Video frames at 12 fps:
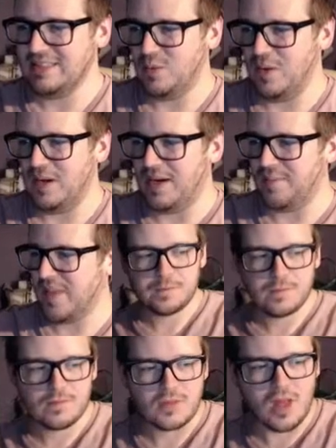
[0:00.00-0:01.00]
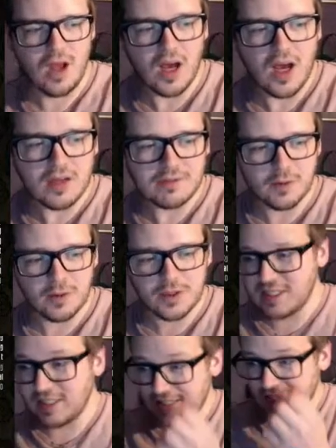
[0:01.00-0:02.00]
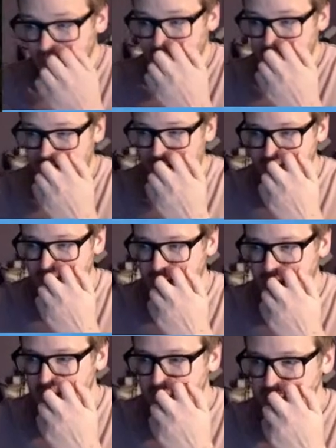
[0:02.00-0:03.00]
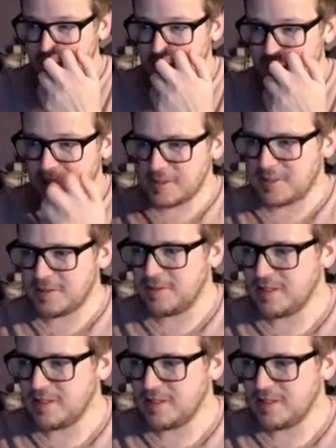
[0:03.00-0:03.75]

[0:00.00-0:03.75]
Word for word: Wow. Unfortunately, we're gonna have to make mush bars.